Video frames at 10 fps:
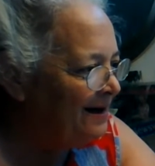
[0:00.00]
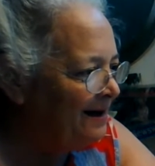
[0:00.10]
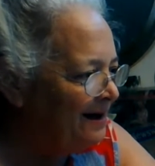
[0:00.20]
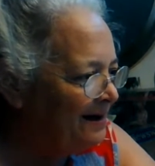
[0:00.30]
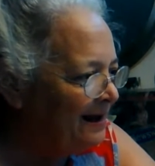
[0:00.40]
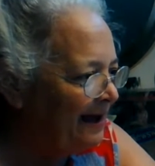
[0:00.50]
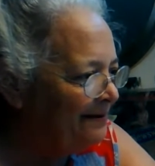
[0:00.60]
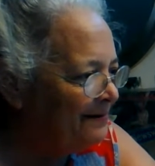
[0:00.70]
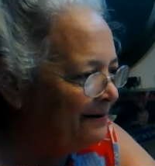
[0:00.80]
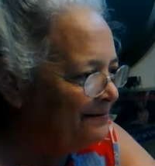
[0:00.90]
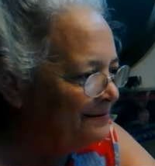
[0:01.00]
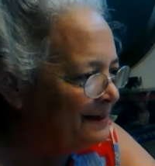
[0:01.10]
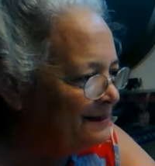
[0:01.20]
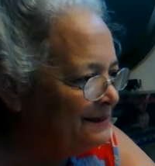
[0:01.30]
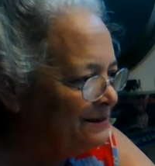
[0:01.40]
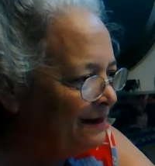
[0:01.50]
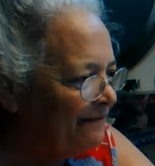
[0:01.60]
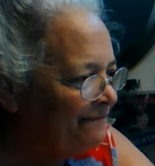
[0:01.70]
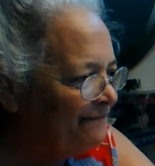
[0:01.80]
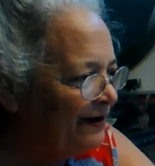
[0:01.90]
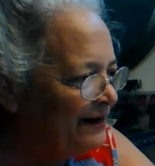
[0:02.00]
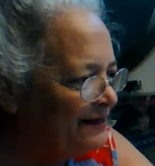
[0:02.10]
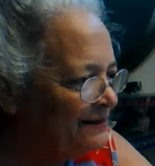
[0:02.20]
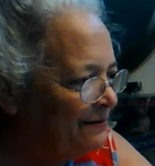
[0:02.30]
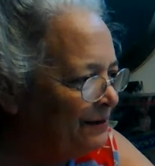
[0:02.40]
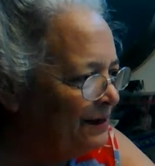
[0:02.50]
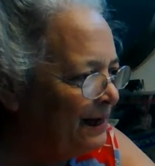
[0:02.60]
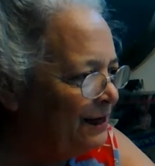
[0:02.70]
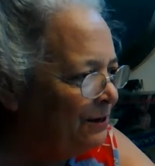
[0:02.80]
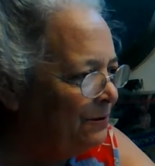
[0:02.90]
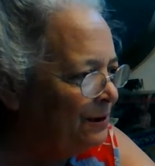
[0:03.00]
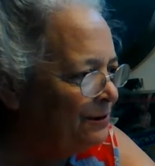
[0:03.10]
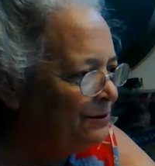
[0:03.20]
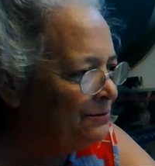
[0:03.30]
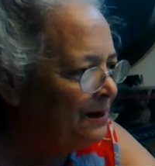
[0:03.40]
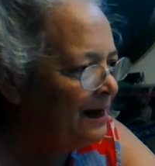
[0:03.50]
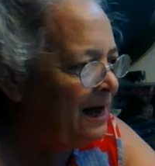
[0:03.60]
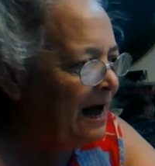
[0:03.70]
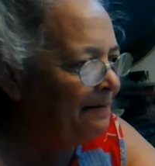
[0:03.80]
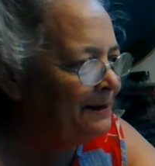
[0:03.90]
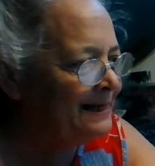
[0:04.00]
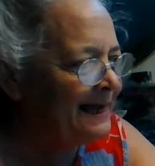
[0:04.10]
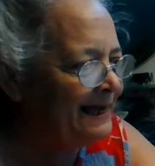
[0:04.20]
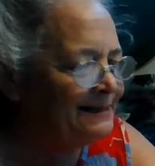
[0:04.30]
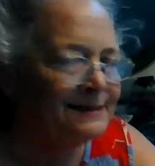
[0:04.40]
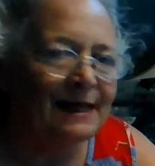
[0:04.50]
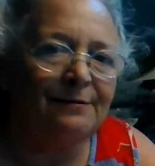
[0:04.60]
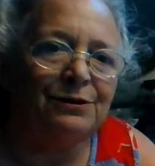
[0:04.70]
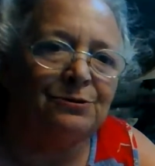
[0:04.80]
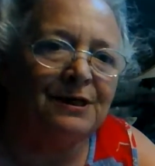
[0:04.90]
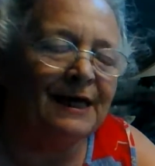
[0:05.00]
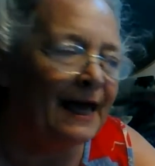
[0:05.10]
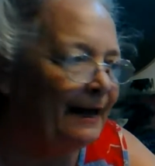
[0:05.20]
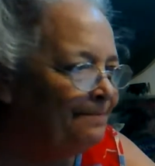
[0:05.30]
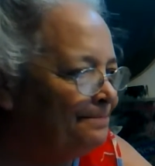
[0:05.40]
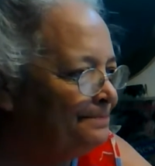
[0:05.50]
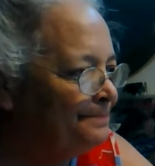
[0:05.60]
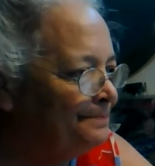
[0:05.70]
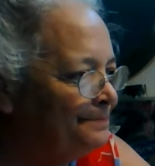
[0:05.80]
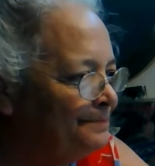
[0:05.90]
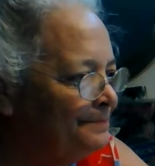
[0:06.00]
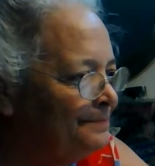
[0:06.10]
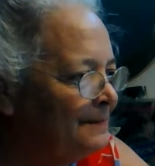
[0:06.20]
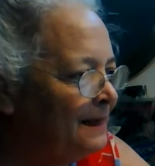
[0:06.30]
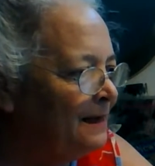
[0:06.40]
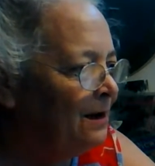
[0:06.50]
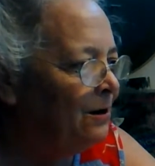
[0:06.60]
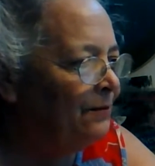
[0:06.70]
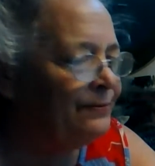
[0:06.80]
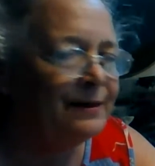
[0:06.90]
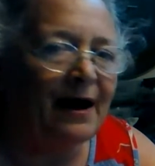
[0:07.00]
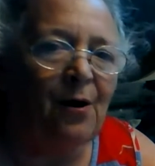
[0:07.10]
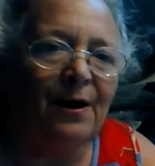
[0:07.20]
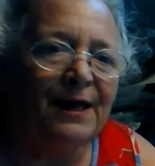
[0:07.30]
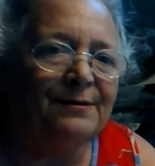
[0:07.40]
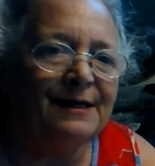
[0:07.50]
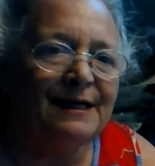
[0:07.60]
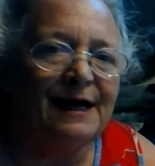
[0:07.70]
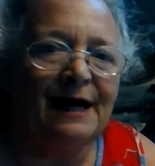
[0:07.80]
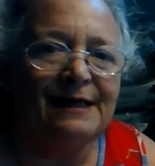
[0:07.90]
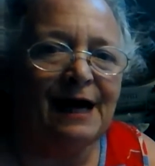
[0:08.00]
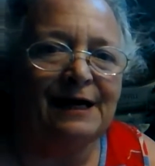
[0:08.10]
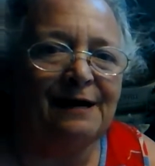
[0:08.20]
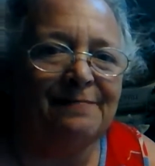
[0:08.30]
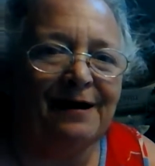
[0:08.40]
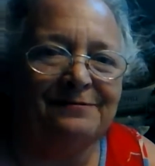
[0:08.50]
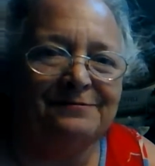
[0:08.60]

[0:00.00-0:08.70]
Okay, well, it's talking funny. So I'm going to do? I'm going to cancel that and do it again. But the audio that cannot come out